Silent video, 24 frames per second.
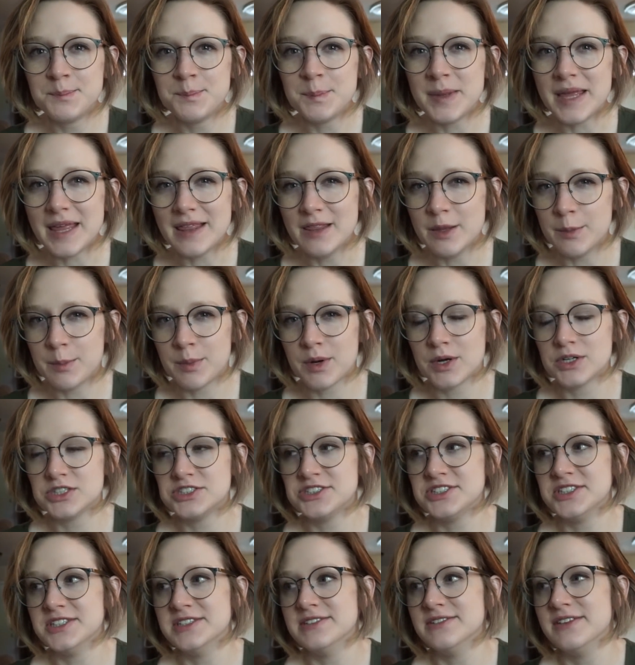be the
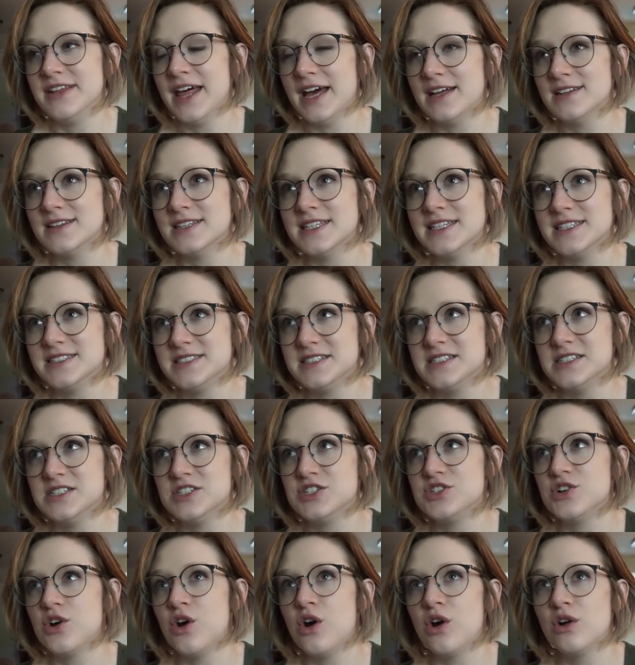person that
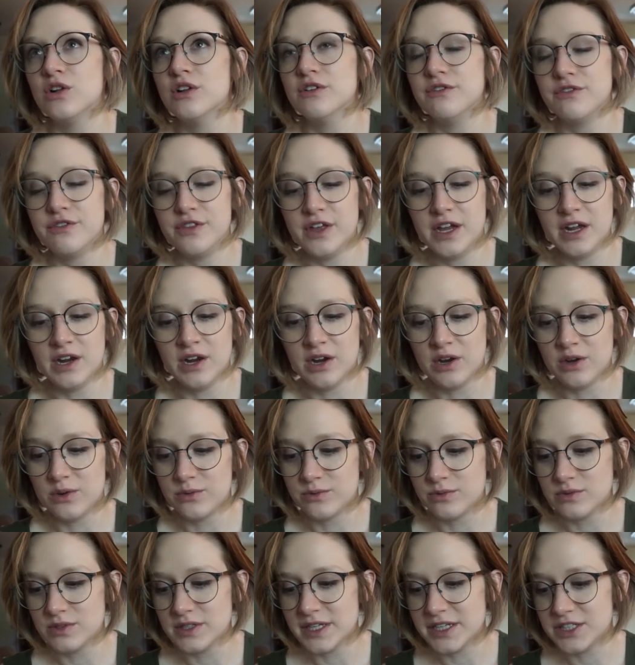listens to all of their
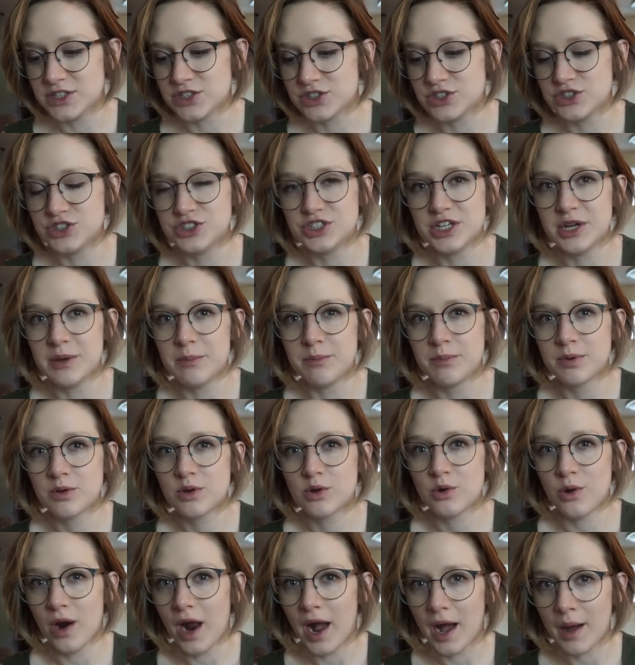relationship
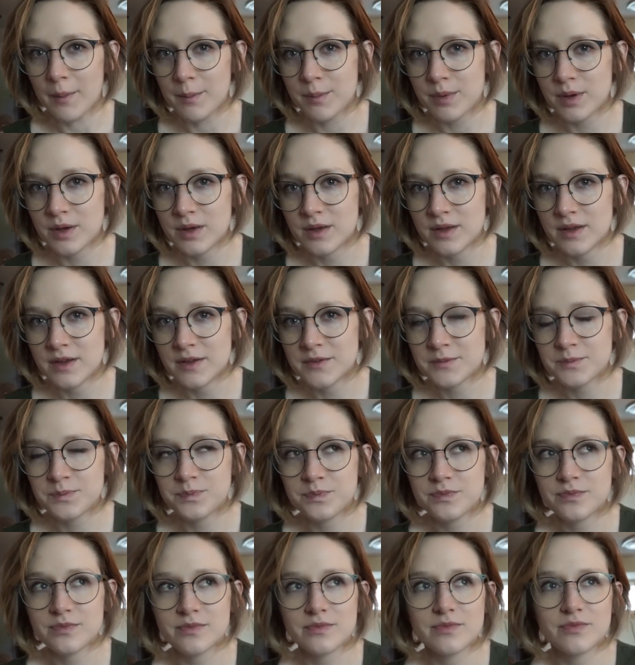crap,
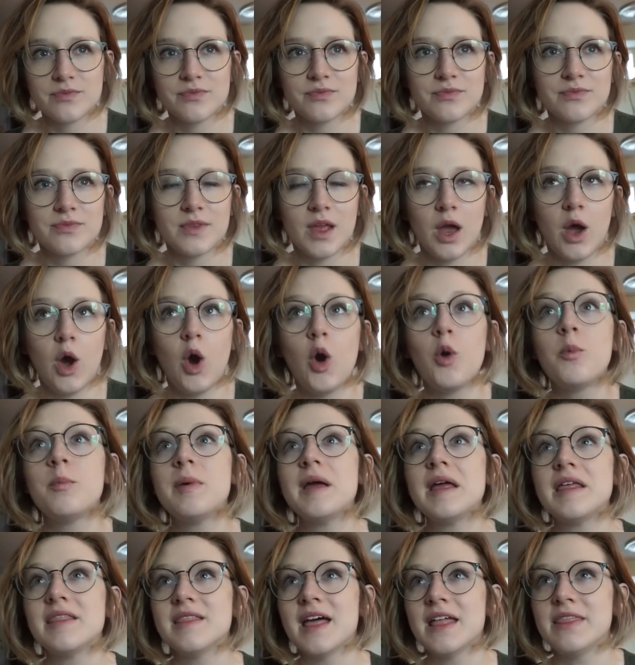
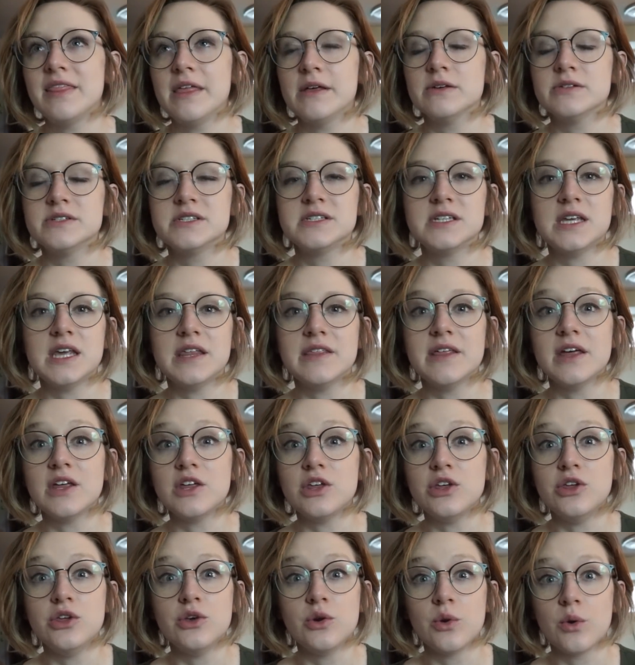hoping that they'll see that
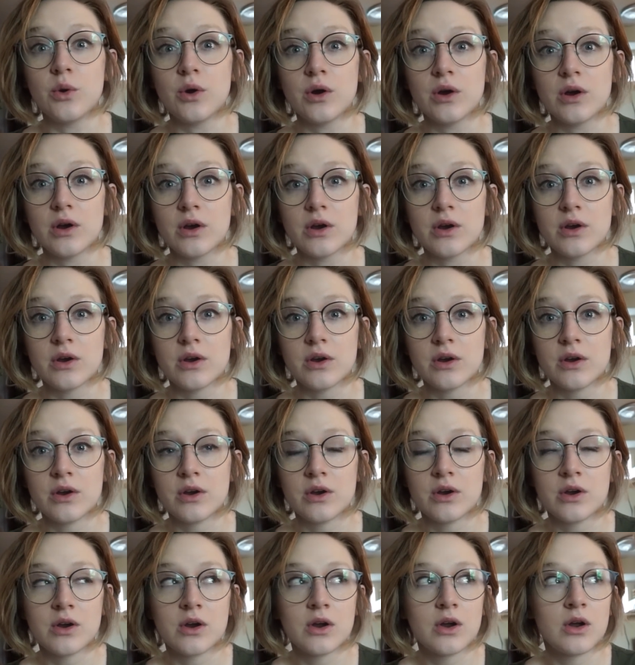you're
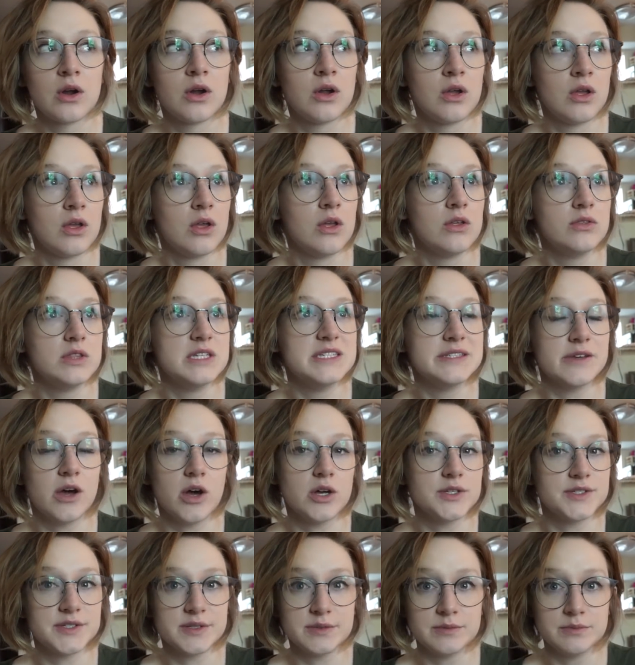this
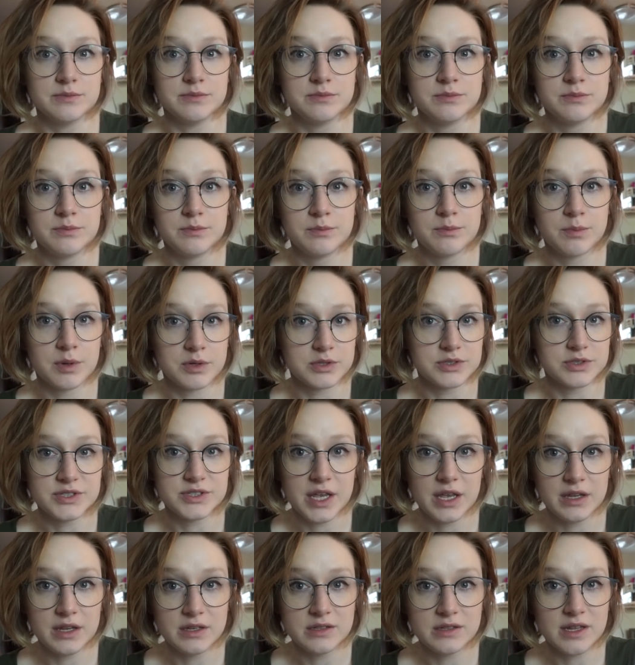awesome
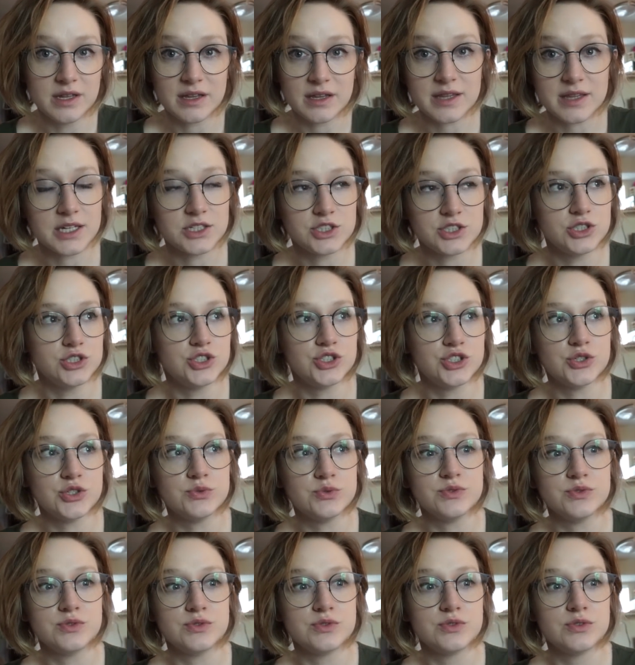person and that they should
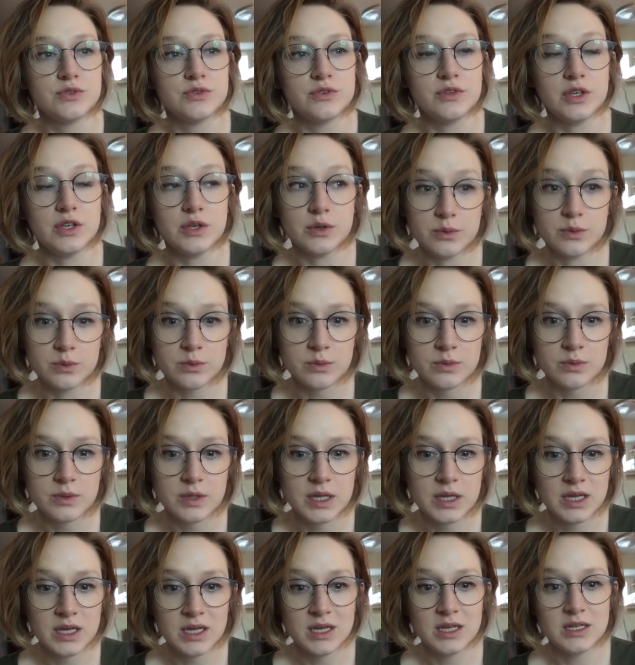choose you.
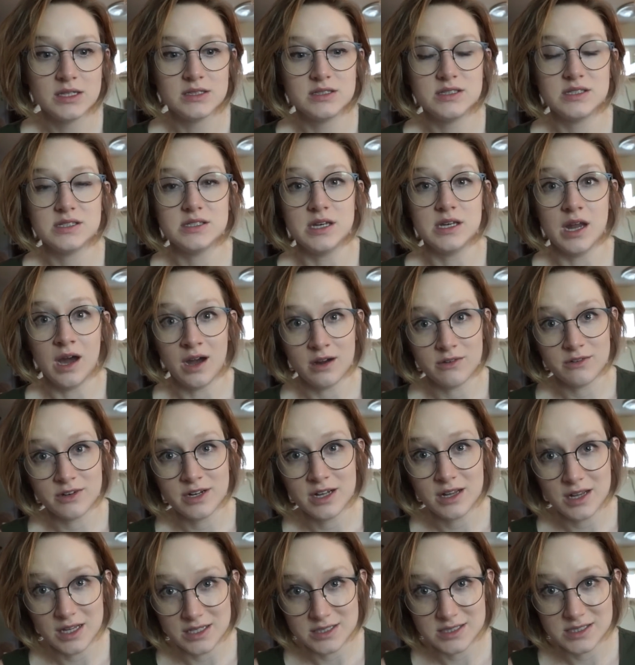It's not
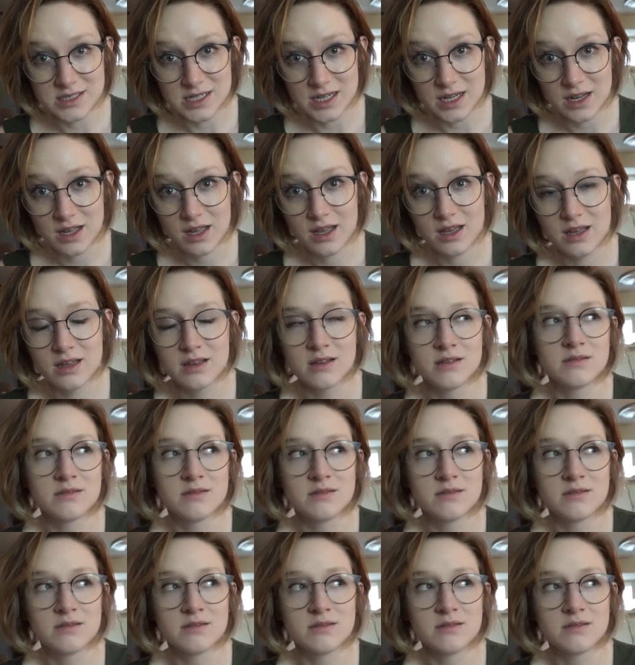realistic.